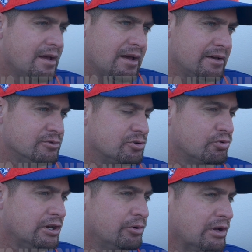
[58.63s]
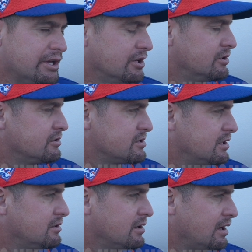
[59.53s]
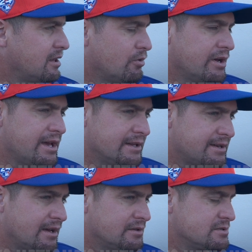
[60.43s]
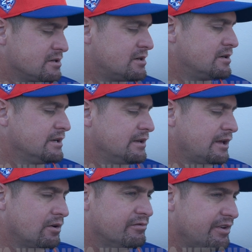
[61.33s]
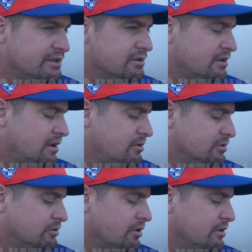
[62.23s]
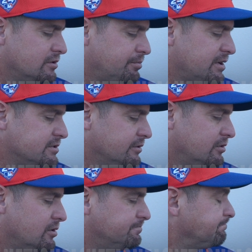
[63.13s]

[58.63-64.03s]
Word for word: it was really, really good to see today the way he attacked this on and the conviction that he was throwing the pitches. So